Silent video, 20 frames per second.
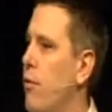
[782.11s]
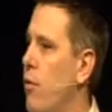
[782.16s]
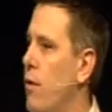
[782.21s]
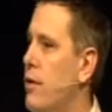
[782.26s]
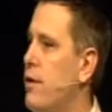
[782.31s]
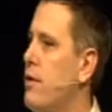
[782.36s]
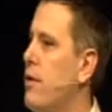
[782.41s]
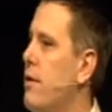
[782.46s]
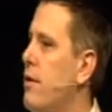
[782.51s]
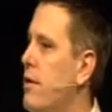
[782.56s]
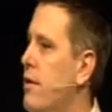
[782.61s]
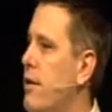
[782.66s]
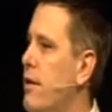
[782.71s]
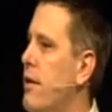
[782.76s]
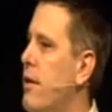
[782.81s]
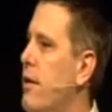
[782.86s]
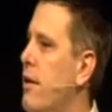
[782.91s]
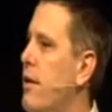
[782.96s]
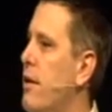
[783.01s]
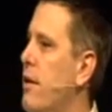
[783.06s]
voice.
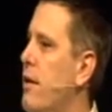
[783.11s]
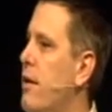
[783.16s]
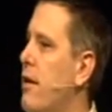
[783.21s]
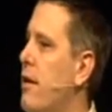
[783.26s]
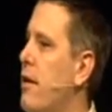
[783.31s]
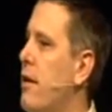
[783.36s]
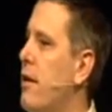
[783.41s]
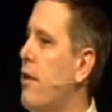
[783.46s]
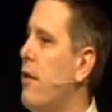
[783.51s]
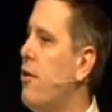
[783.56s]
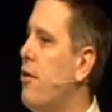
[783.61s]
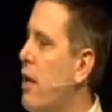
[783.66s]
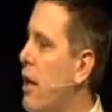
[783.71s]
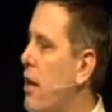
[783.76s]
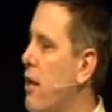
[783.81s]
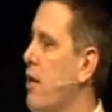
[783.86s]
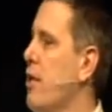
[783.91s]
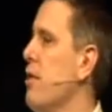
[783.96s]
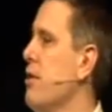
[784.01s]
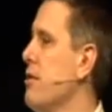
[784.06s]
And you
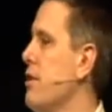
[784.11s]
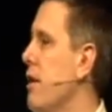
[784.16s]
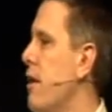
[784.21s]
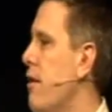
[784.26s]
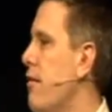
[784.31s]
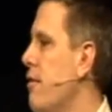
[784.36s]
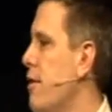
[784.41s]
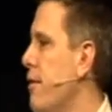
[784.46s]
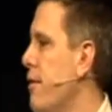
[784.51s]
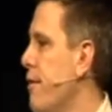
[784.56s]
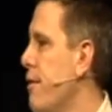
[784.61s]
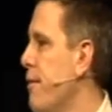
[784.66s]
tell it to yourself.